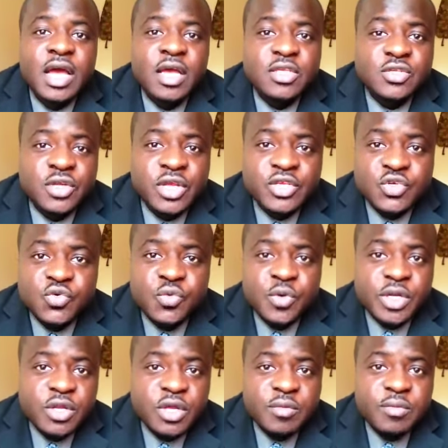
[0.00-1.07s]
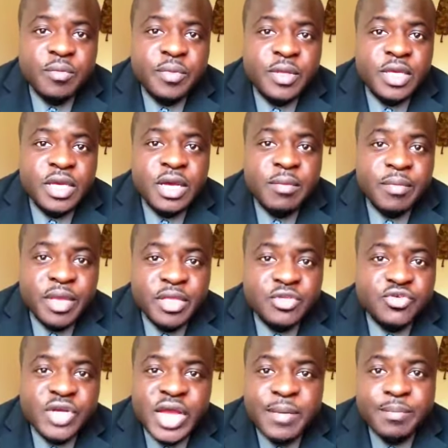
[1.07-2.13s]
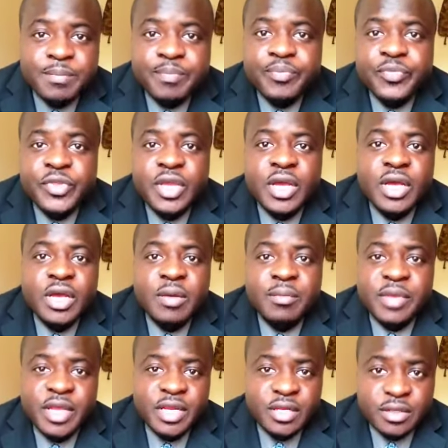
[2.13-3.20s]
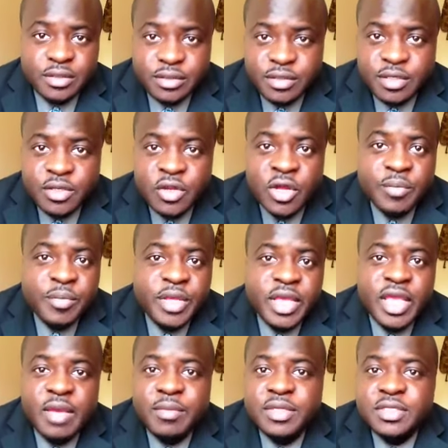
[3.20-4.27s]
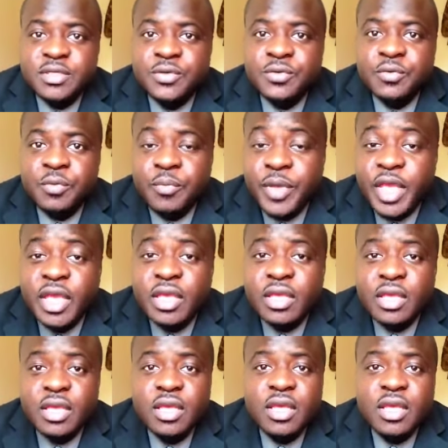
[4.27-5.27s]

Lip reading: so that you would not become entrapped in not being able to pay